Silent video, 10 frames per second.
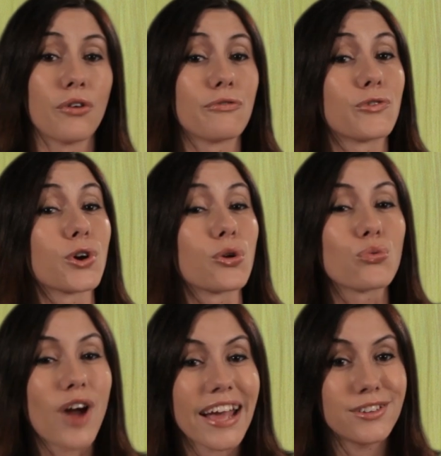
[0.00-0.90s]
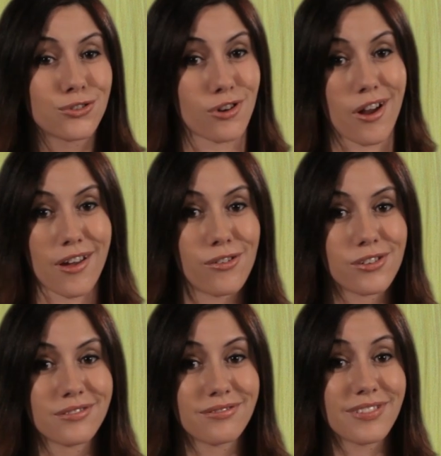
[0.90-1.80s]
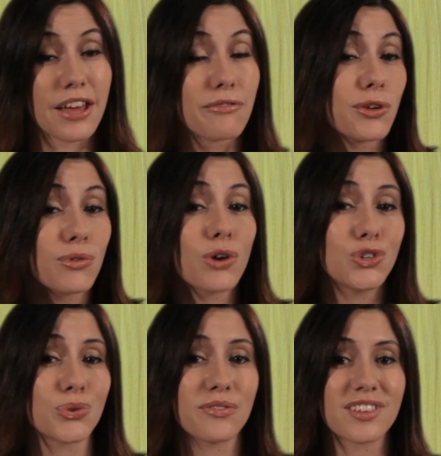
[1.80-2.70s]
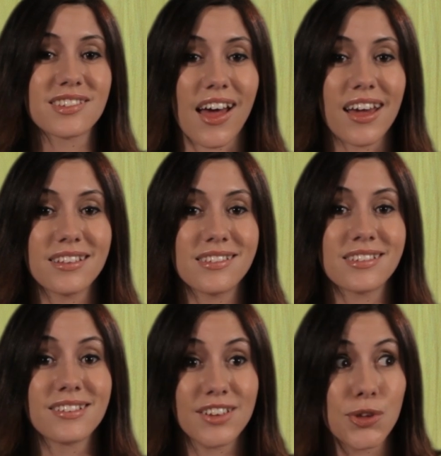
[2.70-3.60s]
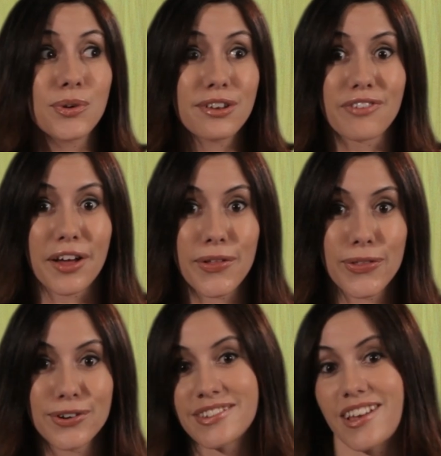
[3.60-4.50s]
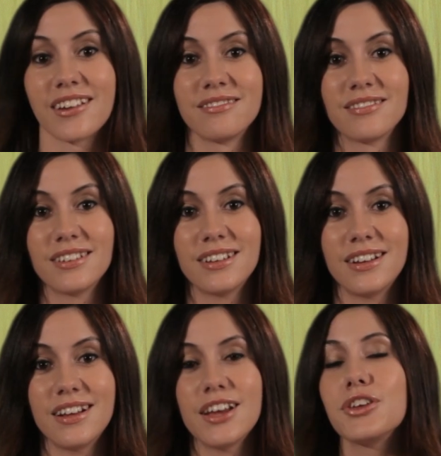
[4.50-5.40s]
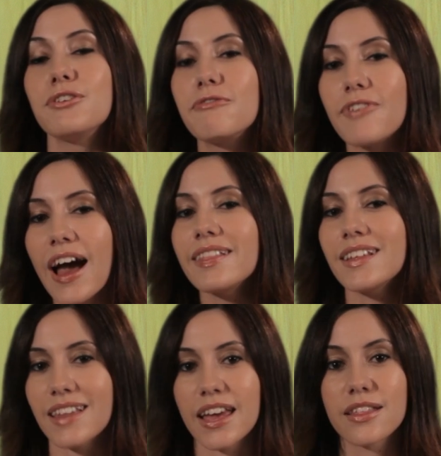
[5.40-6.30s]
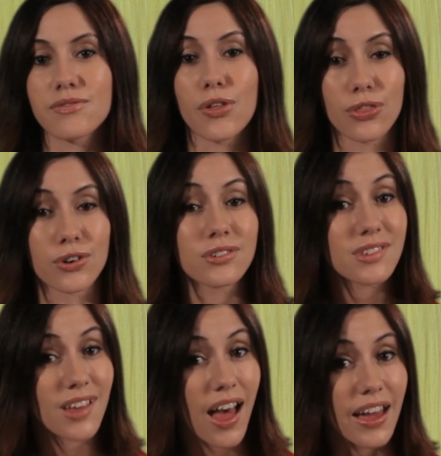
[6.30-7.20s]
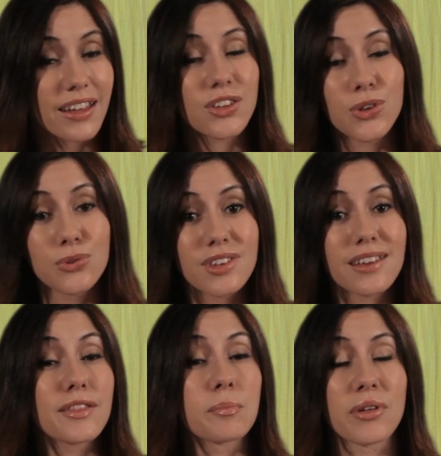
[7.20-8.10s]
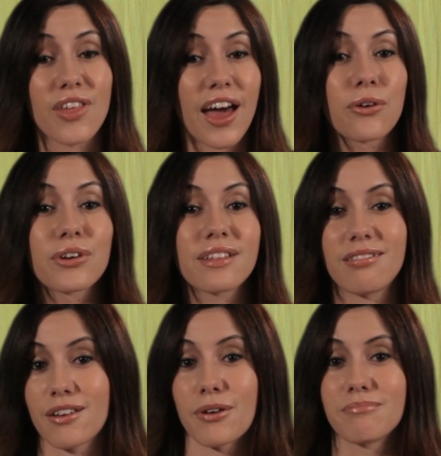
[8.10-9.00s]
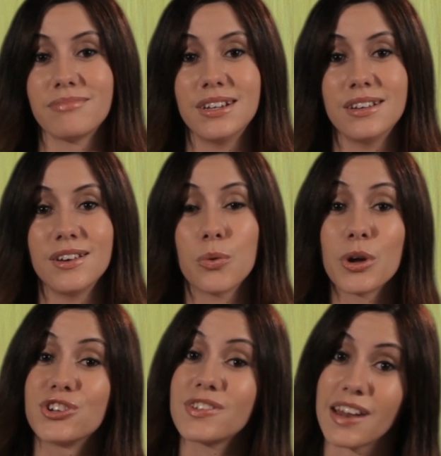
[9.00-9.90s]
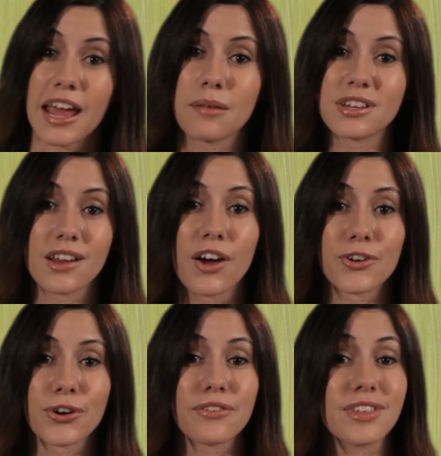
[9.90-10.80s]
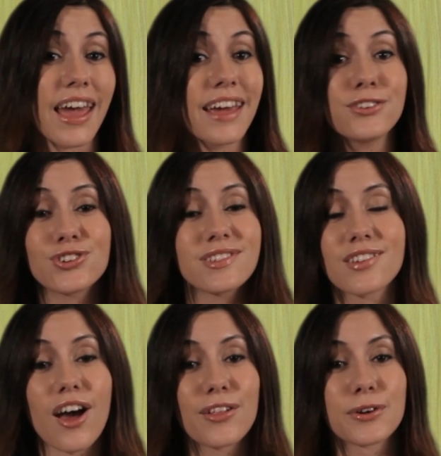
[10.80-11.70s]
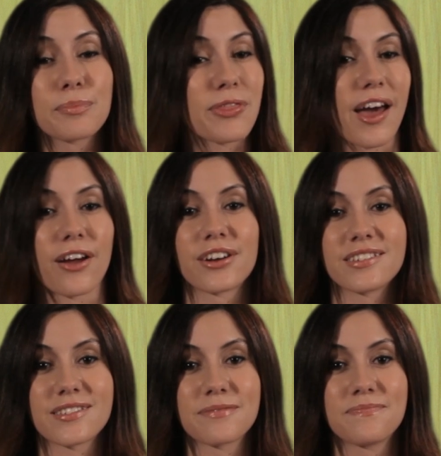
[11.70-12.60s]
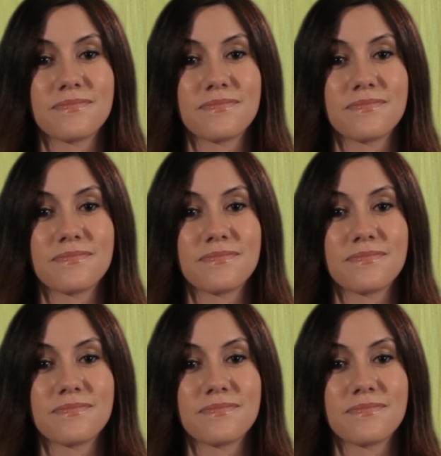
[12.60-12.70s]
For a right triangle, if you know two of the sides, you can find the third side. You find the length of the third side using the Pythagorean theorem, which is named in honor of the ancient scholar Pythagoras.